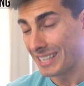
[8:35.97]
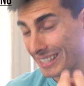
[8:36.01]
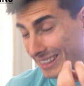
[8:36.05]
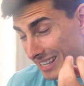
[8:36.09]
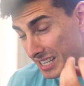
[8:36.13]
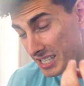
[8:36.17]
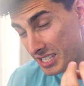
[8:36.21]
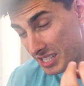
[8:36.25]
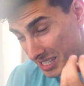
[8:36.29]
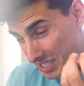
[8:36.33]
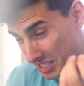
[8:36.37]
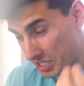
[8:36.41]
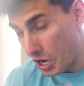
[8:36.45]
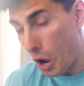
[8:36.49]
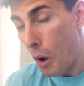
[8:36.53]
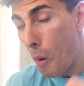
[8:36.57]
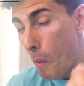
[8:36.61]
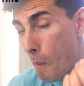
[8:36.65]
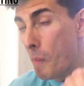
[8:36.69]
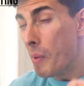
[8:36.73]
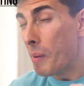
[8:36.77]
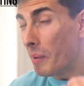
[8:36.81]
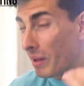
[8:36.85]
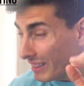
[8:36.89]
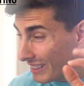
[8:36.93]
At least
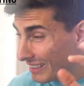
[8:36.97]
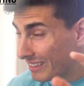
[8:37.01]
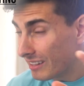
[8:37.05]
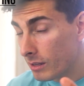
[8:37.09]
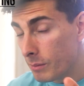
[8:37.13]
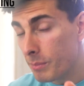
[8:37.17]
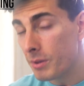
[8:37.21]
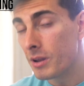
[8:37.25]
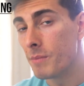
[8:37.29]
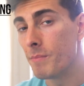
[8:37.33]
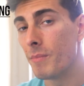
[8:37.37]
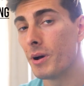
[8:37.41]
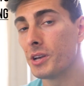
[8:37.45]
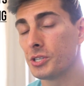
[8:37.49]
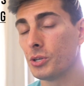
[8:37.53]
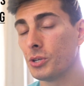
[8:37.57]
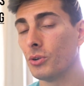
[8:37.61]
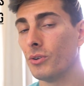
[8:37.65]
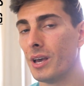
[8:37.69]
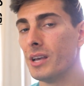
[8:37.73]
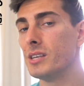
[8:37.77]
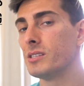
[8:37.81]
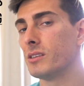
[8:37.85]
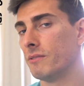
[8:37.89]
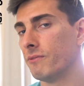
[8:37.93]
some, a little bit of
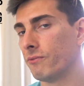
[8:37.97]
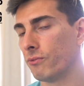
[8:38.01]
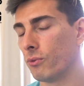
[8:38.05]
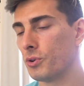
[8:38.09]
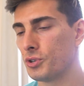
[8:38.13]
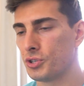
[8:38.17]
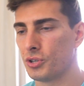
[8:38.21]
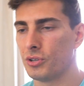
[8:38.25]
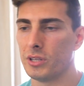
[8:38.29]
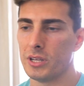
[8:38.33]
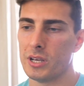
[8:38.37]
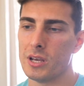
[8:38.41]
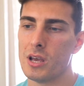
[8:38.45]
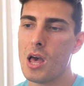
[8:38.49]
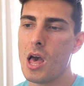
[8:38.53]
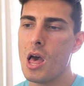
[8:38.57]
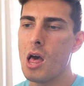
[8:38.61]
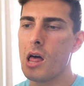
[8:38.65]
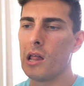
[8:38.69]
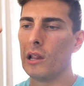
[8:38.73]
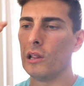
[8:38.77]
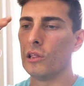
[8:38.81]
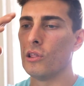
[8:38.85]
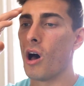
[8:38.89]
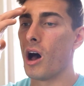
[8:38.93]
muscle is unfortunately
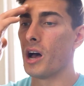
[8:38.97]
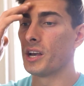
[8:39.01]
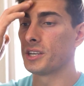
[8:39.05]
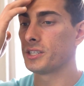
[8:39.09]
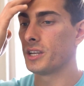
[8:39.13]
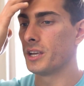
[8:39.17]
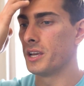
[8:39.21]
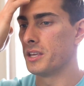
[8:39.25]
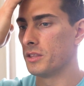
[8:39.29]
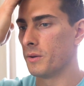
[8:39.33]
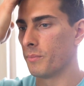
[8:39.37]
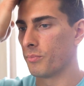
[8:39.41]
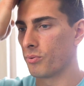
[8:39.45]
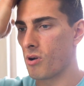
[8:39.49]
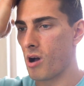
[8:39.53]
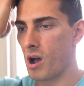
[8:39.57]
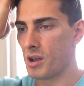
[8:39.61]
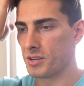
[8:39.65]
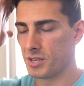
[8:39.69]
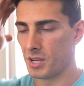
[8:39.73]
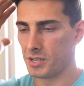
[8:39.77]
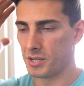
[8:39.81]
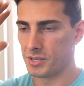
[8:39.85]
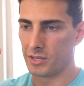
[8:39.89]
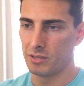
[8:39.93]
lost in the
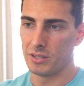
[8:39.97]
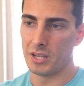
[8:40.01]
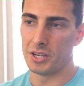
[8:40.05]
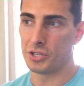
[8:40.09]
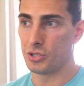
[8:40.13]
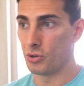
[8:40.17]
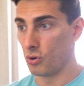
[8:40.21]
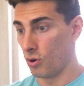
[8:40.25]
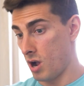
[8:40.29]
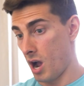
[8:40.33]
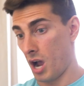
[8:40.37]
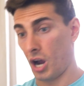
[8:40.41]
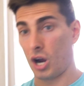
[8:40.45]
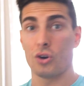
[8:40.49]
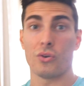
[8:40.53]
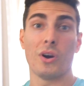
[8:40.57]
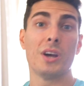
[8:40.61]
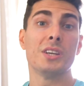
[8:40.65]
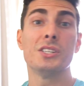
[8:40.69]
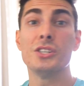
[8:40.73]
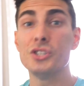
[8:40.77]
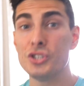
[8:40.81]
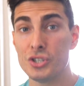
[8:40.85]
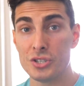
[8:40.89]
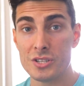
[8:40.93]
process, unless you've got
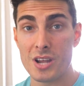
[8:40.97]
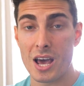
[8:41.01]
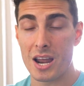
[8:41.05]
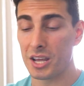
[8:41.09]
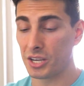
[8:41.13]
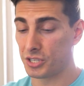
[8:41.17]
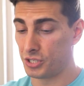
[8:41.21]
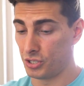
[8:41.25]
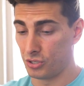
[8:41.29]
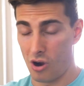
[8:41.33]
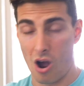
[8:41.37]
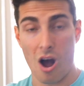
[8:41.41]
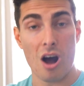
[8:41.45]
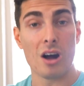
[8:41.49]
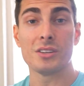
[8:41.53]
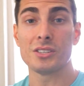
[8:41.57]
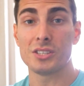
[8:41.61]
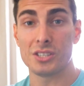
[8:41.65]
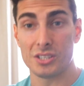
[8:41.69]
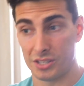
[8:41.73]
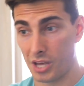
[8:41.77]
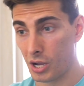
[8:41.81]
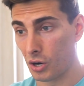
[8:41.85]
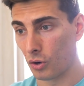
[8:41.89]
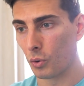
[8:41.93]
crazy genetics, you're on
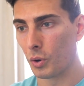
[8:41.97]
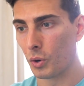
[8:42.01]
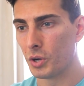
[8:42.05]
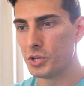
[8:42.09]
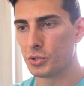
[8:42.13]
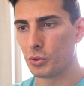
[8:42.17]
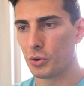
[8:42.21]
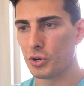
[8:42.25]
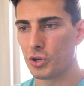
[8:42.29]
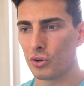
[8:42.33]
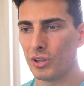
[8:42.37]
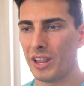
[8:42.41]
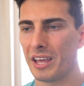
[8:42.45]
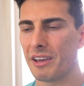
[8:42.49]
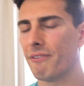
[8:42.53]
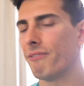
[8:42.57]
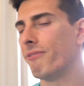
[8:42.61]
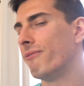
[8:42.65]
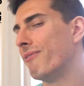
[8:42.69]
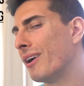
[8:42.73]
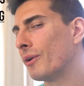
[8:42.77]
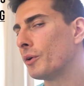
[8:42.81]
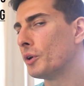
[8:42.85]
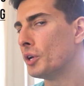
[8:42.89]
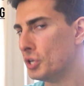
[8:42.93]
steroids, or you're like
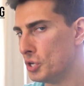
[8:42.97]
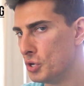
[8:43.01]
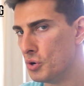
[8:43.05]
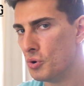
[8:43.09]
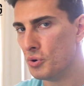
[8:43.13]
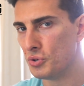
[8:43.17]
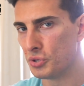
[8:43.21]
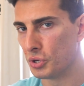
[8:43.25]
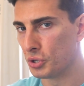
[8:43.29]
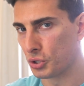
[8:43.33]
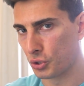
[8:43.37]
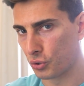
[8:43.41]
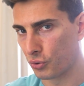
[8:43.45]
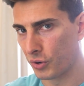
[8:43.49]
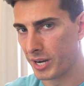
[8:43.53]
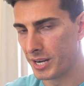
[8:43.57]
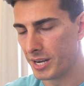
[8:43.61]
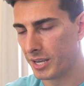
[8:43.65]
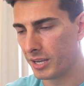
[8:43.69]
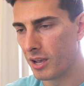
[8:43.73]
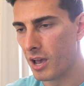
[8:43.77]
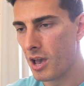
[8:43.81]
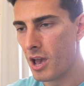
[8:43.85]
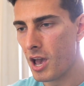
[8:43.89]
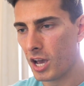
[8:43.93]
very new to
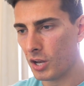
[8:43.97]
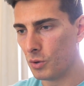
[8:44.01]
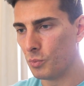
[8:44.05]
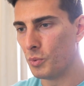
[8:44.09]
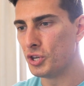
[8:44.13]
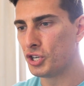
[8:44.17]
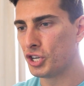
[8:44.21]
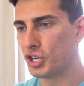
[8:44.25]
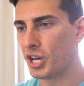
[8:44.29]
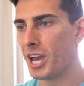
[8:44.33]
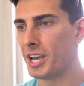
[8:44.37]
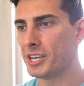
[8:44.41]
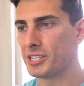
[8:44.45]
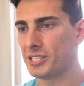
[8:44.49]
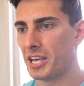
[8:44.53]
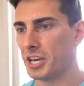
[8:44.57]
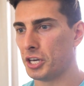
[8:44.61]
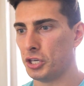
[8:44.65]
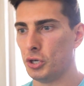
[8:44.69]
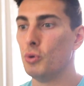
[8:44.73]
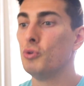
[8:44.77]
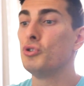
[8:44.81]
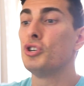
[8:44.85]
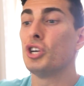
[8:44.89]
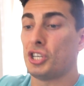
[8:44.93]
training, in which case,
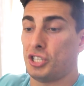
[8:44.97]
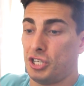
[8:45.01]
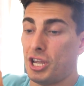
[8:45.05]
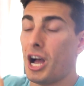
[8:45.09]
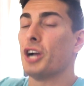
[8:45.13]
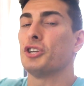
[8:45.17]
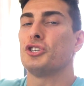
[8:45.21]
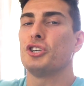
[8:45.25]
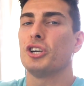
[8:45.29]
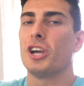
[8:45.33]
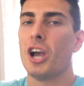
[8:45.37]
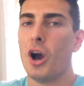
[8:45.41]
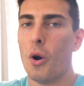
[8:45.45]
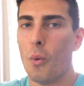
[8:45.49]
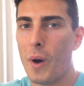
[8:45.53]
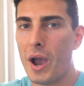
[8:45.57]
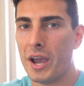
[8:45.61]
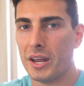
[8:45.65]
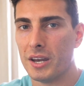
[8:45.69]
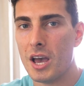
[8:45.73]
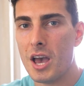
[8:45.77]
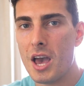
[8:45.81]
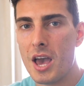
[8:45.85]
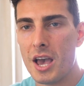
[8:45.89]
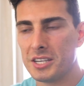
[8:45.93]
like you just touching a
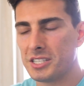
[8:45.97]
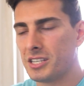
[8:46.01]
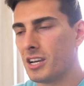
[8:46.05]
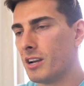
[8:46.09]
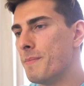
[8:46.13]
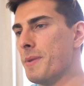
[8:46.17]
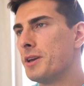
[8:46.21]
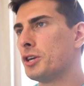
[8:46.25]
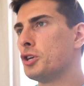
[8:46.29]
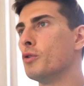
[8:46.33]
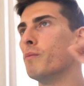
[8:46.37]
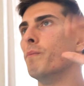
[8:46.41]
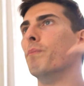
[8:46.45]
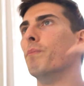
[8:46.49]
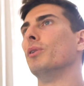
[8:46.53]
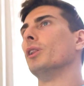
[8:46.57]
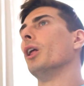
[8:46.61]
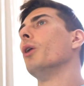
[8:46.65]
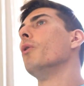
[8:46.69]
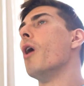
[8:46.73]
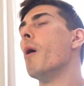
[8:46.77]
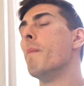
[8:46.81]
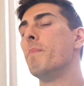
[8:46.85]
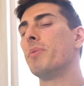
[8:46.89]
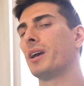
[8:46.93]
weight is gonna make you
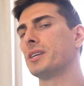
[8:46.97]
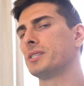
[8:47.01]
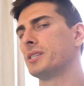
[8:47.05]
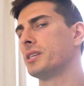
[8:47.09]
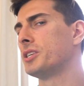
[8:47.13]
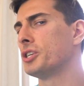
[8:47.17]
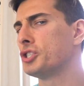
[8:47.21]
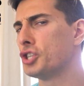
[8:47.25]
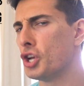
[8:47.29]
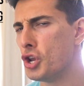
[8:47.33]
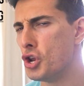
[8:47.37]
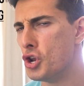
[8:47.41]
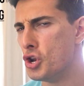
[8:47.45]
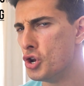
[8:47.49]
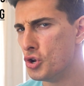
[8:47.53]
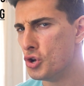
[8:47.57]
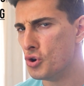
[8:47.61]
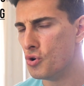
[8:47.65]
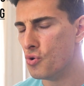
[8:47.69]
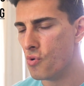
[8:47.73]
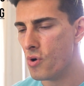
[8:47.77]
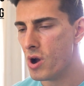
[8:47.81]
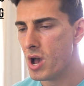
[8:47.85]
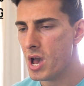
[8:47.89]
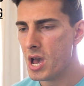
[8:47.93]
blow up because it's such a new